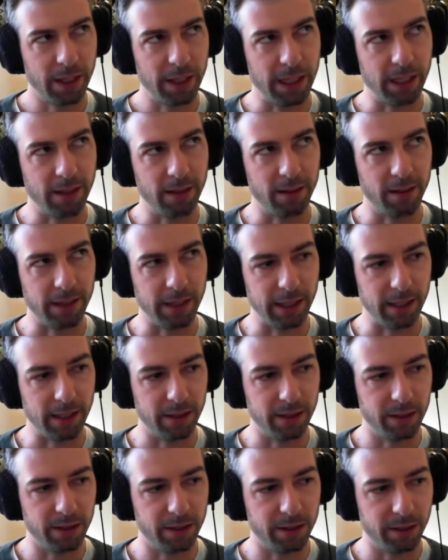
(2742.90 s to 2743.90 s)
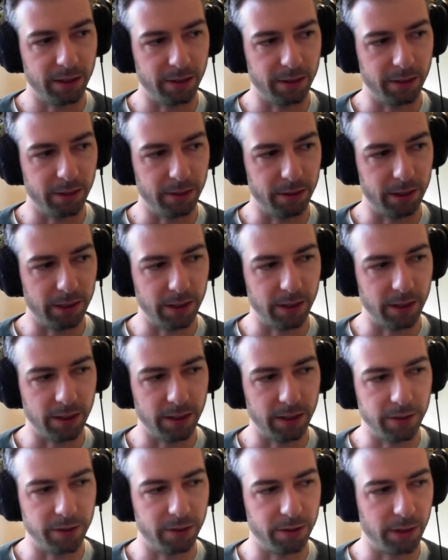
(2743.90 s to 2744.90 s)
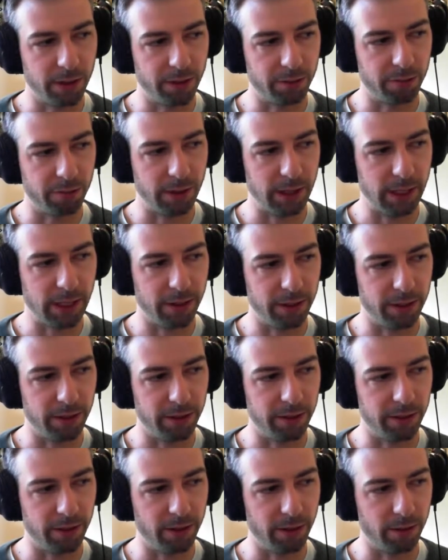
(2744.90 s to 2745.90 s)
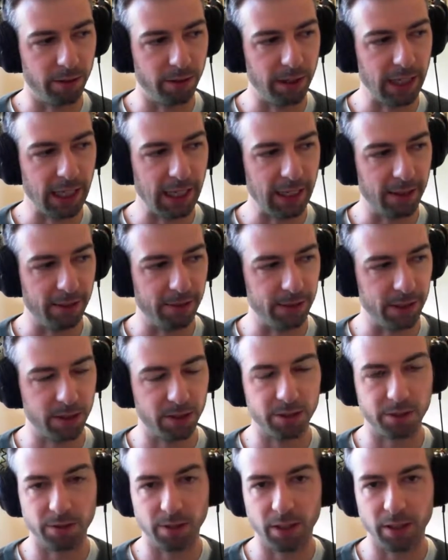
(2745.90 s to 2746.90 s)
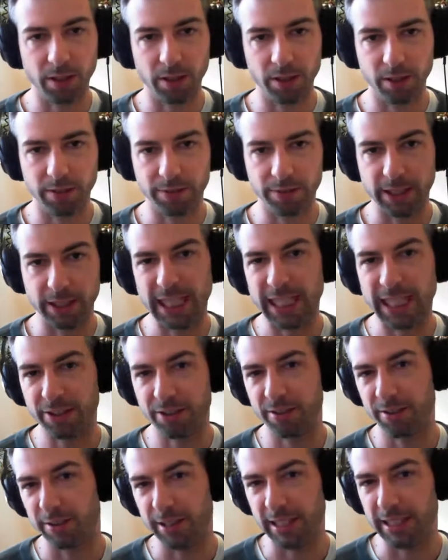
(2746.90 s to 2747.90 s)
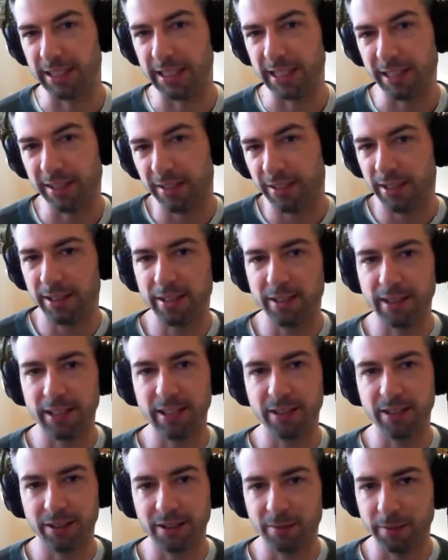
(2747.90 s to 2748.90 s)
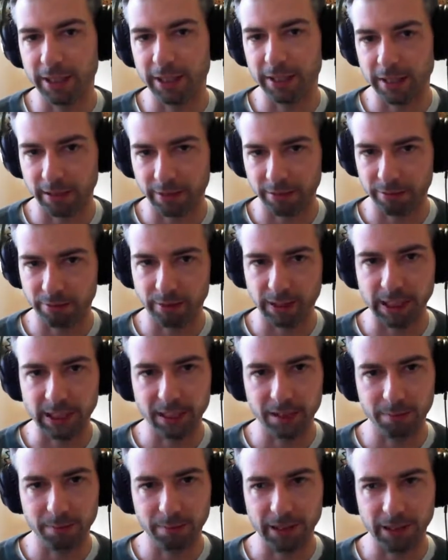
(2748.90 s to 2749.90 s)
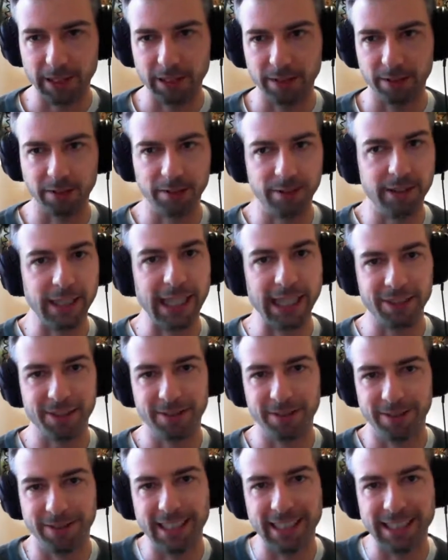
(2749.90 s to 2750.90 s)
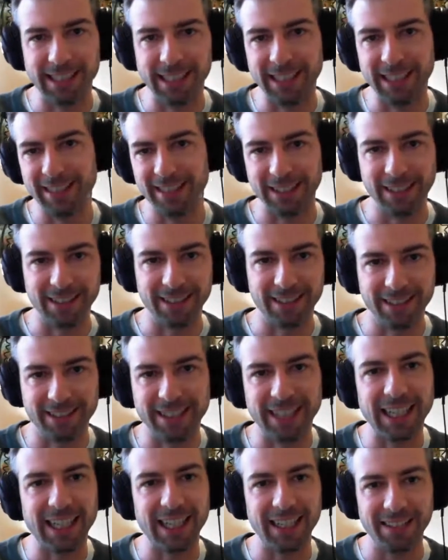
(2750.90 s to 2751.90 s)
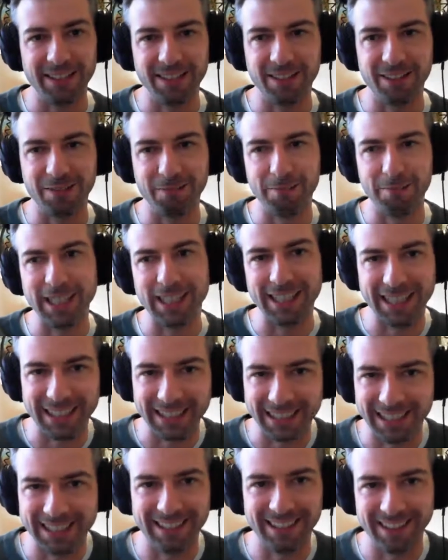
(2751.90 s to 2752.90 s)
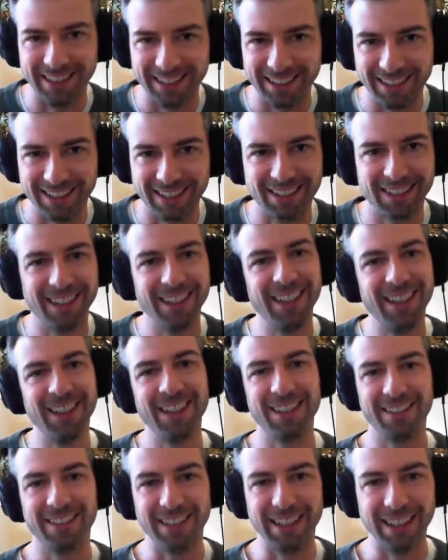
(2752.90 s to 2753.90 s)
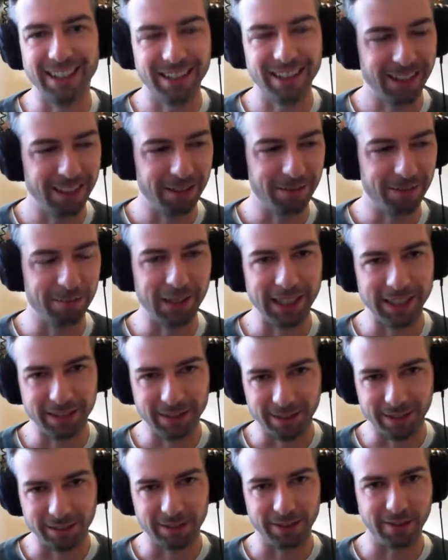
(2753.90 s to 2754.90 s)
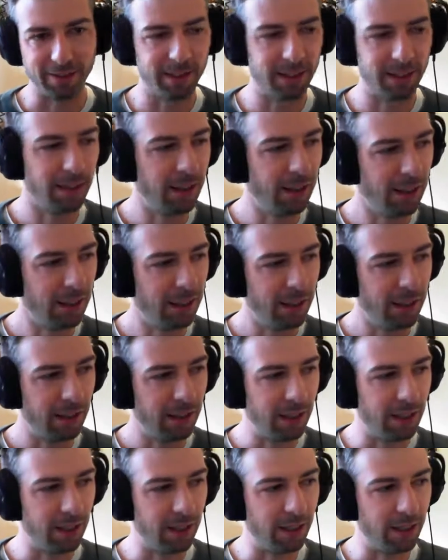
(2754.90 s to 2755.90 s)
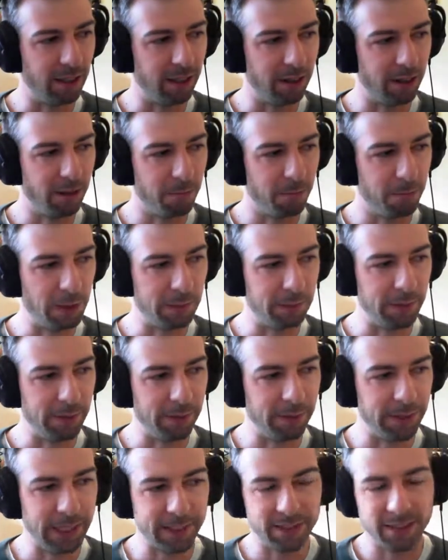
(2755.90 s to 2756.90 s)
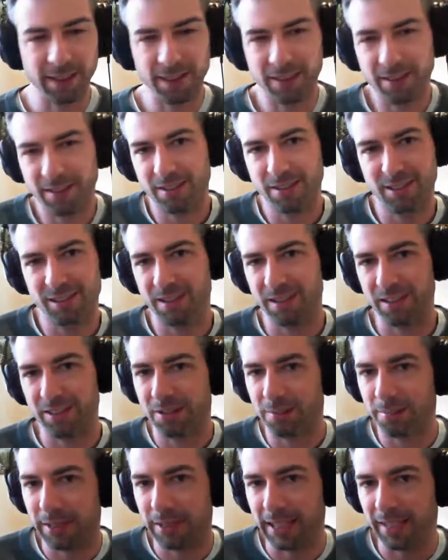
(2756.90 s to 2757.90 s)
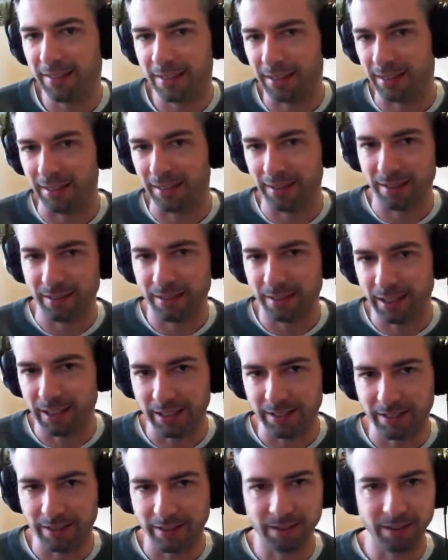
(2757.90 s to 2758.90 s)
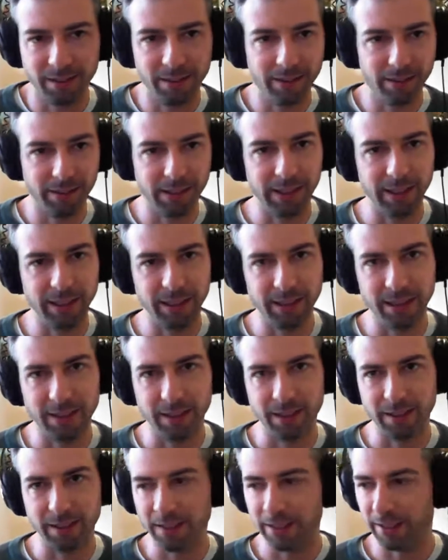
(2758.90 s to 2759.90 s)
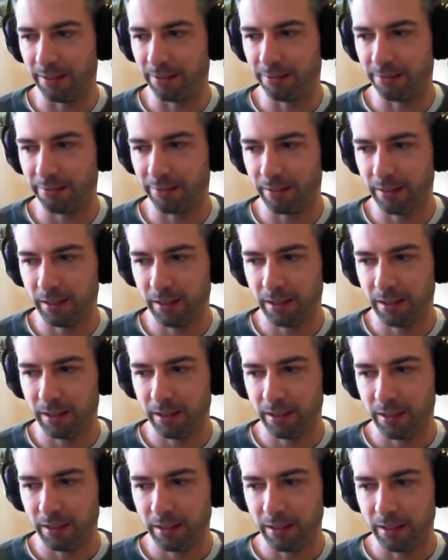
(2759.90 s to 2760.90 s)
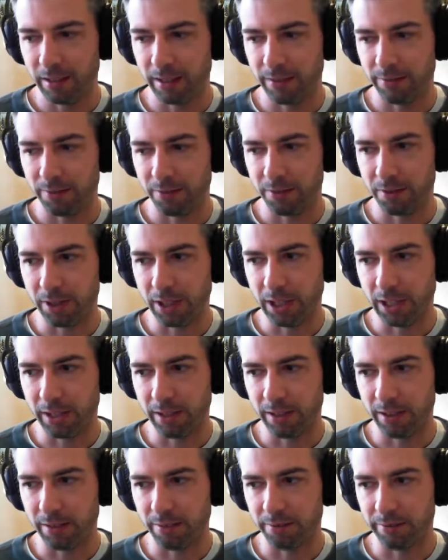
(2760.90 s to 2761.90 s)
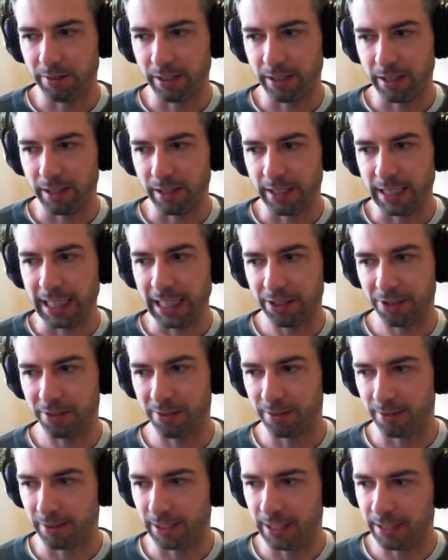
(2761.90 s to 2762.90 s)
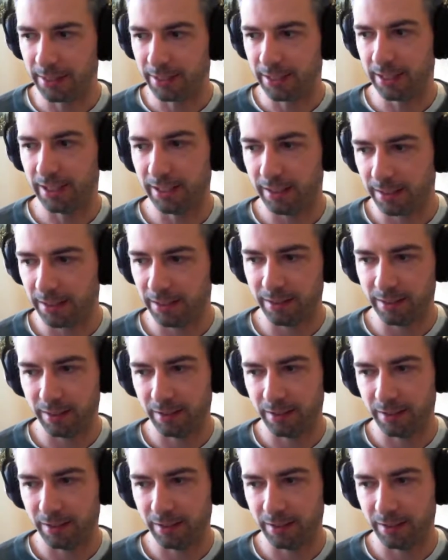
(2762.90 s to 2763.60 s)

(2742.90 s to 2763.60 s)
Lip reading: it leads to a country where you don't have as strong of a national identity as you might otherwise, because your national identity is tied to many identities, right, in many cultures. But maybe that's not such a bad thing either, right? If you're not very nationalistic,